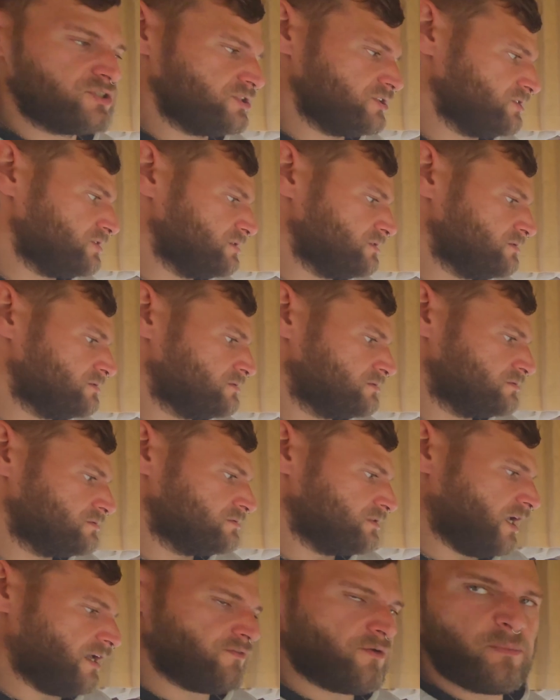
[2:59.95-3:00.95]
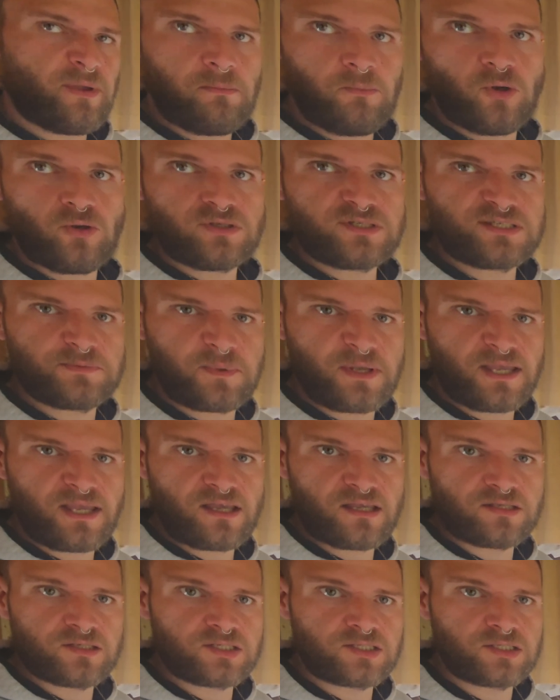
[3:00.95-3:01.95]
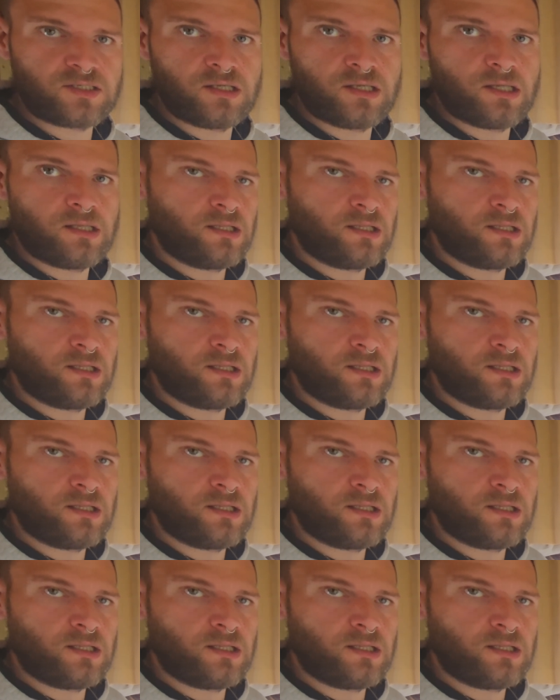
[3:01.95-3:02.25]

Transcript: to have a bit more space.